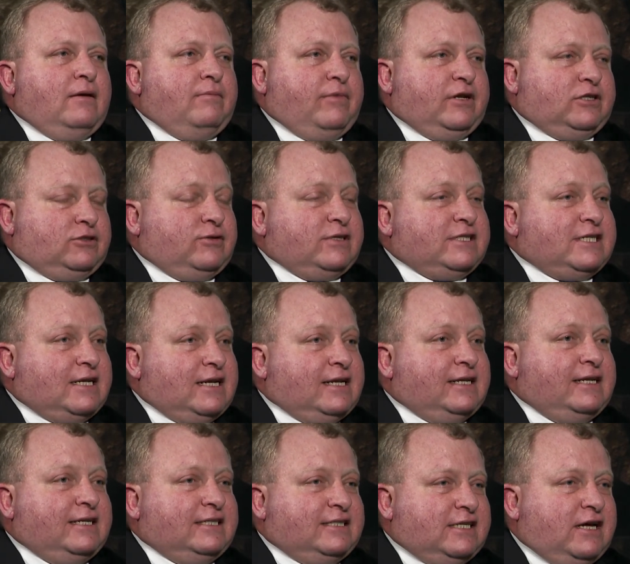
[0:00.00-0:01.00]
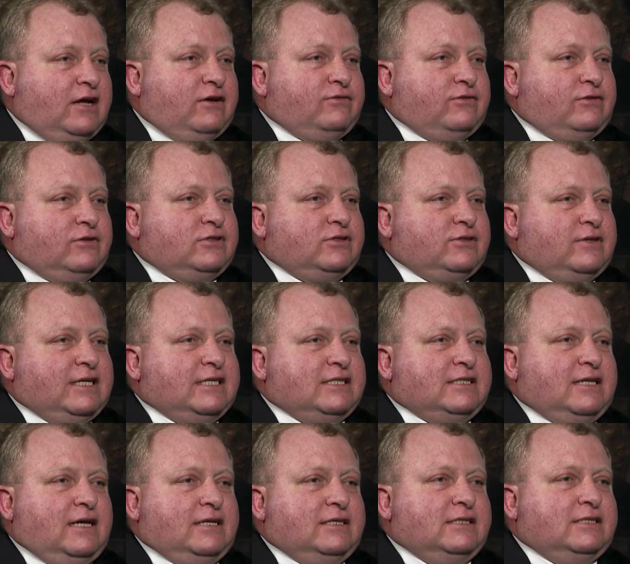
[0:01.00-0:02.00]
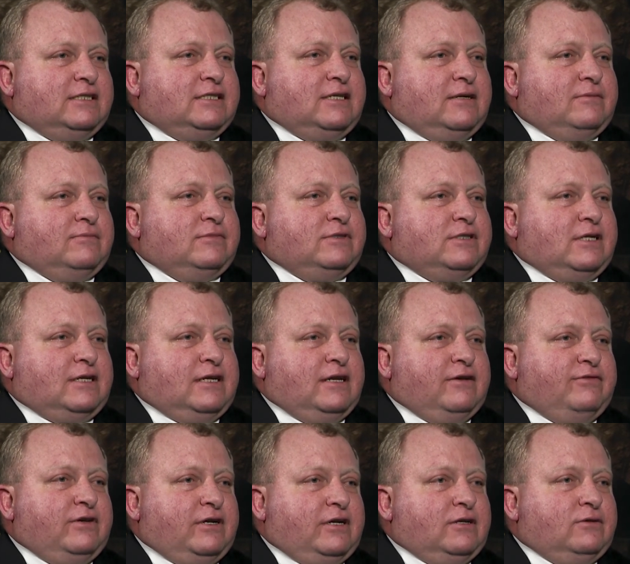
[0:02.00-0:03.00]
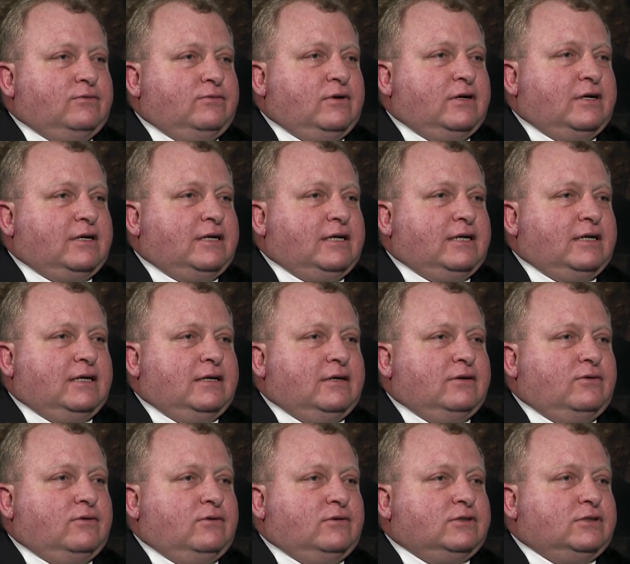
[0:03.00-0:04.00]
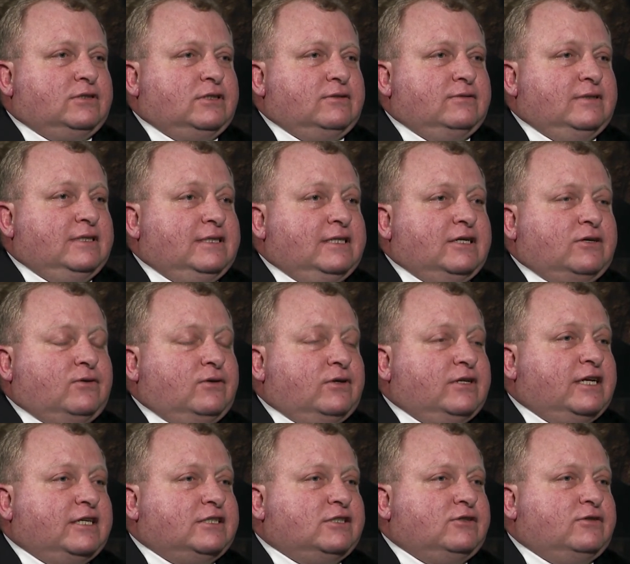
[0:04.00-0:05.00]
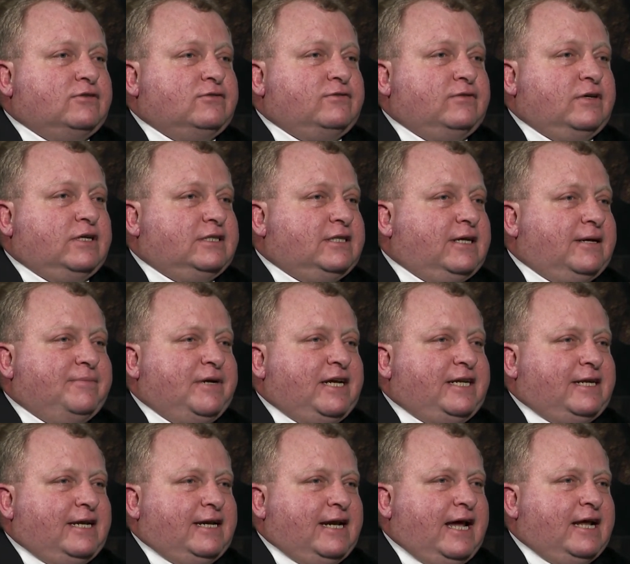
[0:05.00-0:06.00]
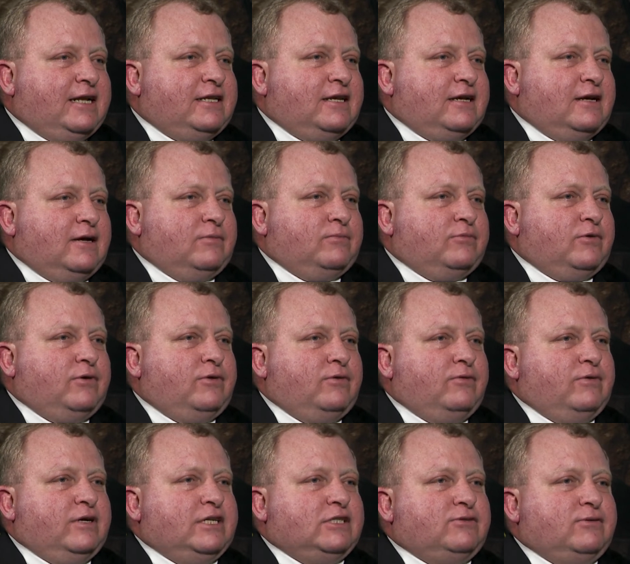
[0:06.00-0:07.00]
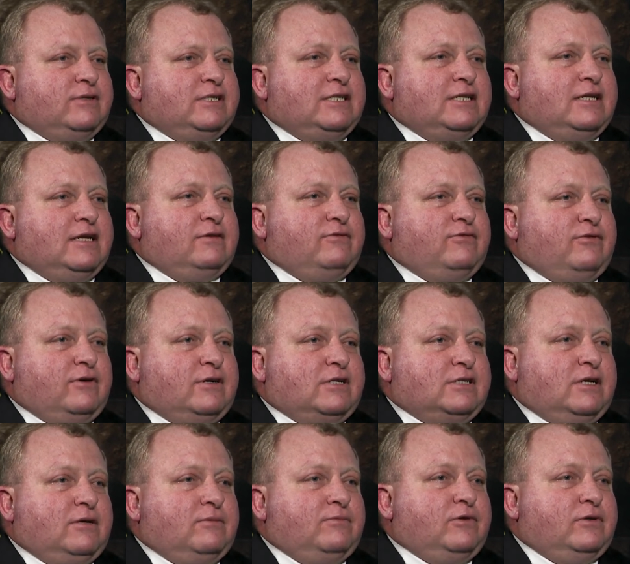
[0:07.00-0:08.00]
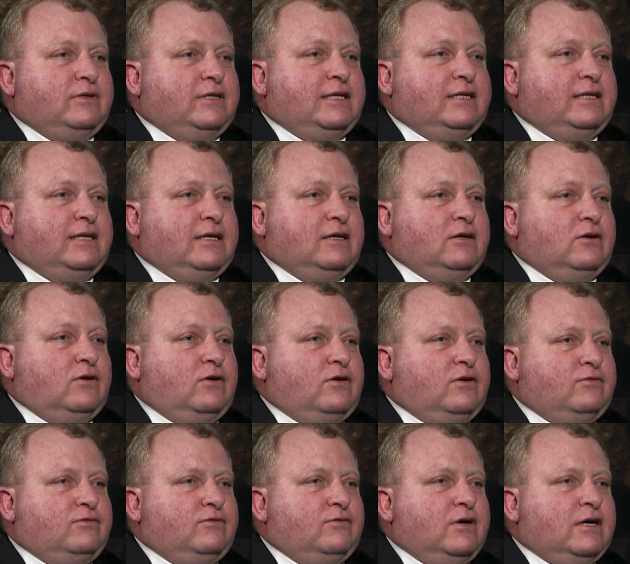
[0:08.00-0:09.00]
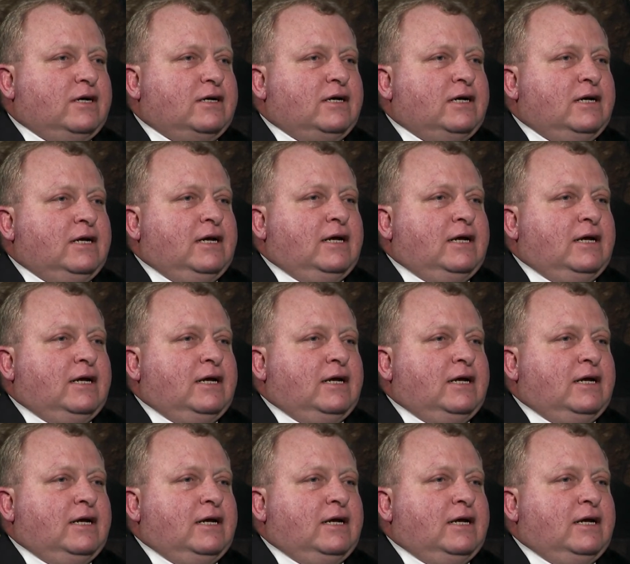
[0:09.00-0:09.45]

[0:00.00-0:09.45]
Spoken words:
But Switzerland itself also has done some significant work also in the context of Tibetan antelope, where Switzerland, for example, did a lot of work